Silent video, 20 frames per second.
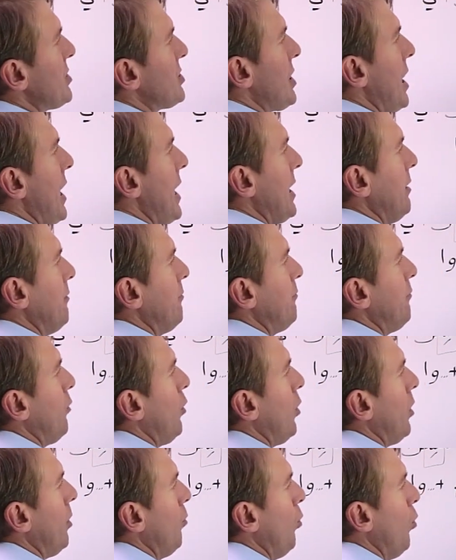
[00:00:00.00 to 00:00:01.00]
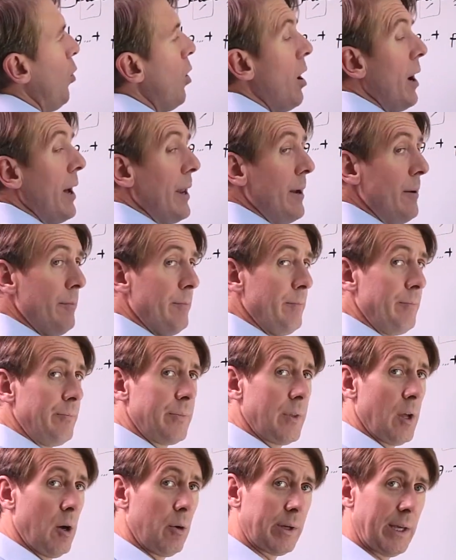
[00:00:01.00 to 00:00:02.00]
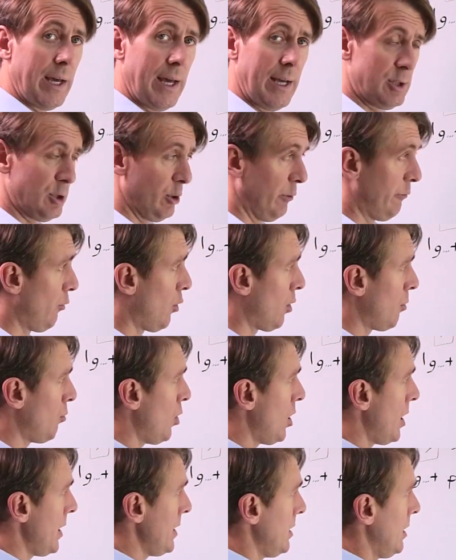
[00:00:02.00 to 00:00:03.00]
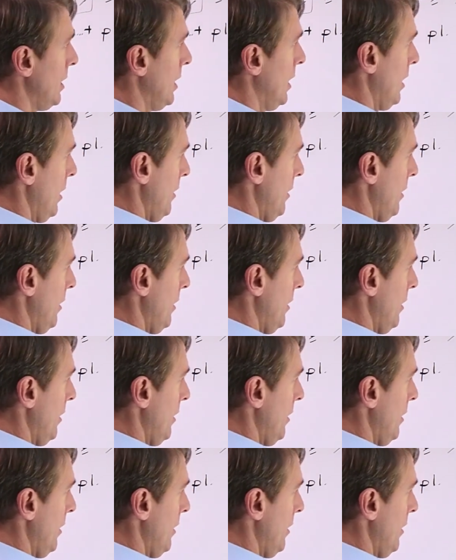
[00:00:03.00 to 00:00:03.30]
the side of Form 1. Okay, so Form 1,